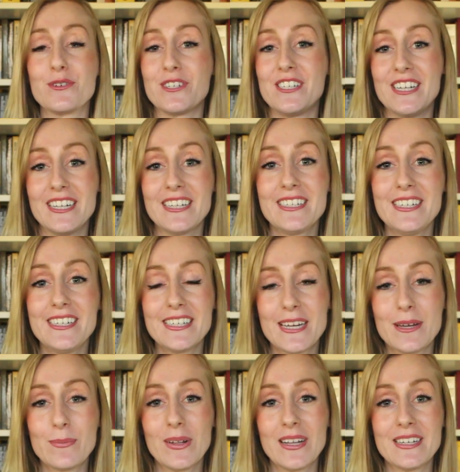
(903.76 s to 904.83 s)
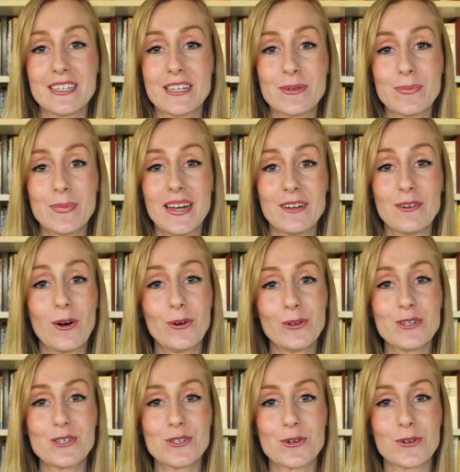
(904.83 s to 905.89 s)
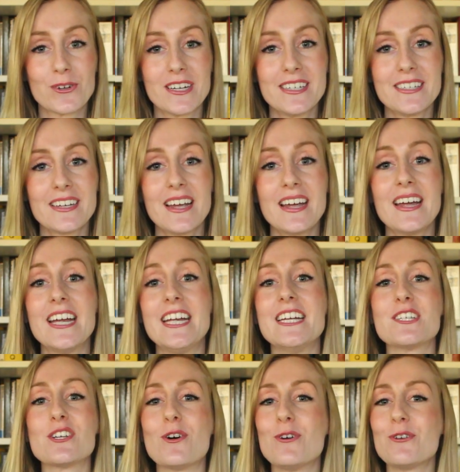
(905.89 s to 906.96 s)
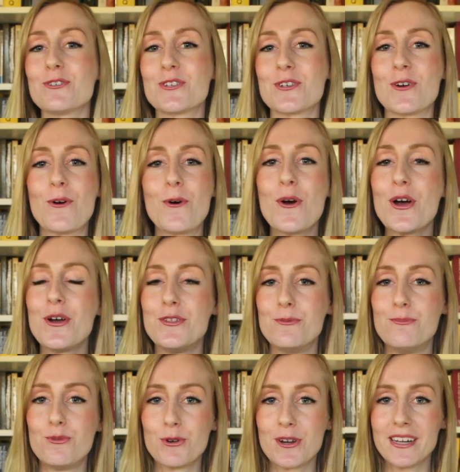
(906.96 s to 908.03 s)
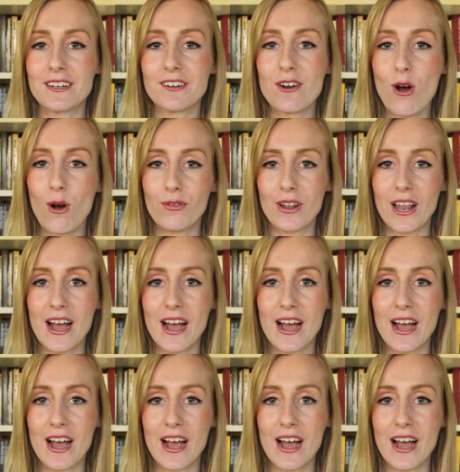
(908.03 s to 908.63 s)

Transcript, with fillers: fertility symbolism in all the stories, he is also the bringer of